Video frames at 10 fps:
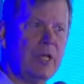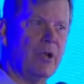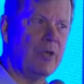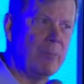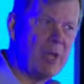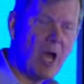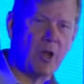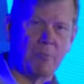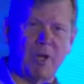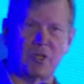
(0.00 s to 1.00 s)
You know, give me a
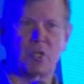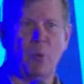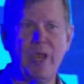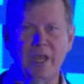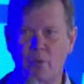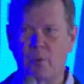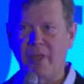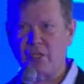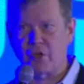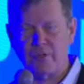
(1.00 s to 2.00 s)
hundred bucks a week, and we'll
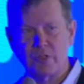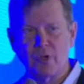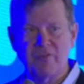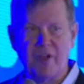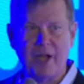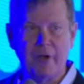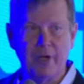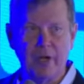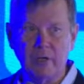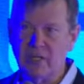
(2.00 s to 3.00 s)
make sure there's no fire
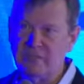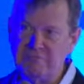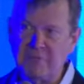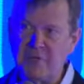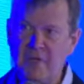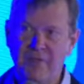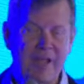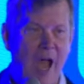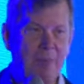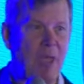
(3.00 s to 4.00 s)
here. The
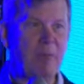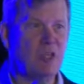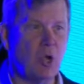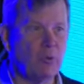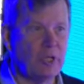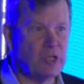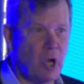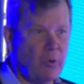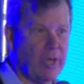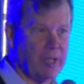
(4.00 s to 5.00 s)
guy may be totally
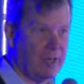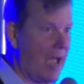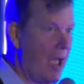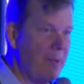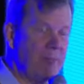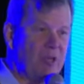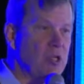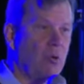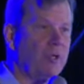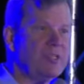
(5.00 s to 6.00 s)
joking. The guy may be
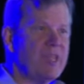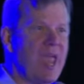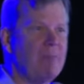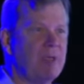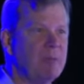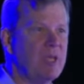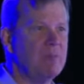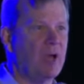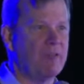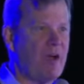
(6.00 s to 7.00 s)
totally scamming me.
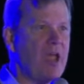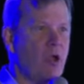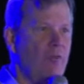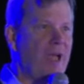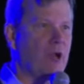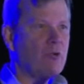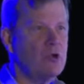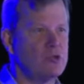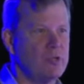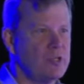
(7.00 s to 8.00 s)
But if I own that
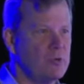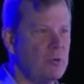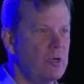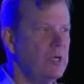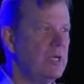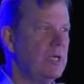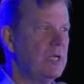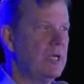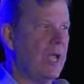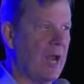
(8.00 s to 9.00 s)
grocery store,
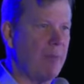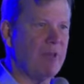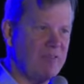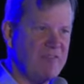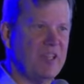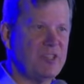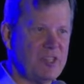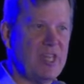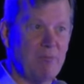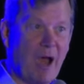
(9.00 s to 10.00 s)
and I'm
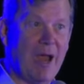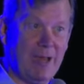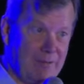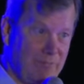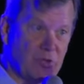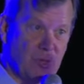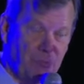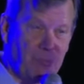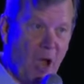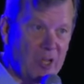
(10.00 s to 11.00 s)
convinced he might, there's a
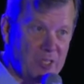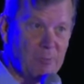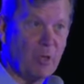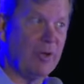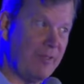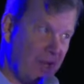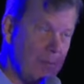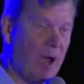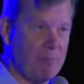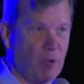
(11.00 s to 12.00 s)
possibility that
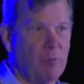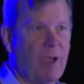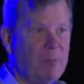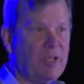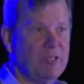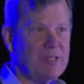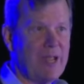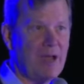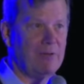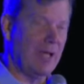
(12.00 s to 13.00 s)
he might burn my place
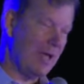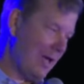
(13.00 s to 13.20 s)
down,